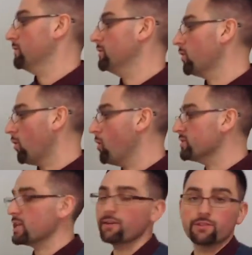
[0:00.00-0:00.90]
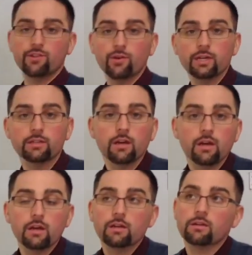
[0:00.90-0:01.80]
You don't always have to do it
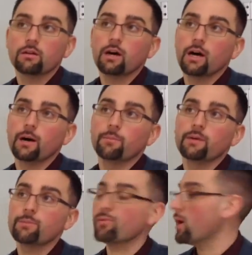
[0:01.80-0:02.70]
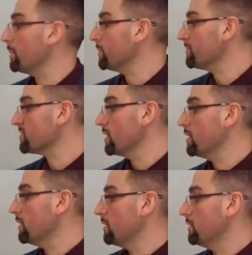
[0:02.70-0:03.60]
in problems.
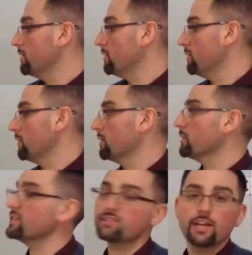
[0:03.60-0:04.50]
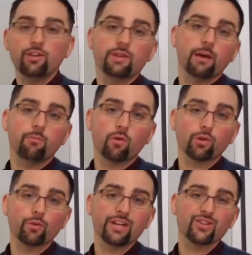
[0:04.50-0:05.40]
Let's say you get
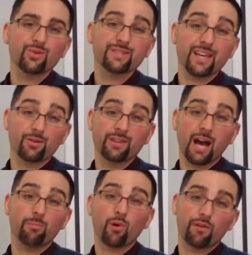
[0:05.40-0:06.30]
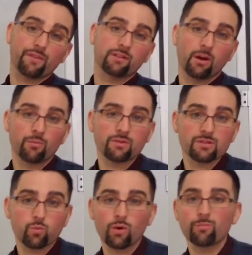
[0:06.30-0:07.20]
molar ratios that are not perfect
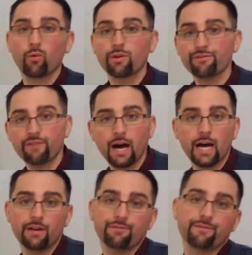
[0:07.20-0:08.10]
numbers, 1.5,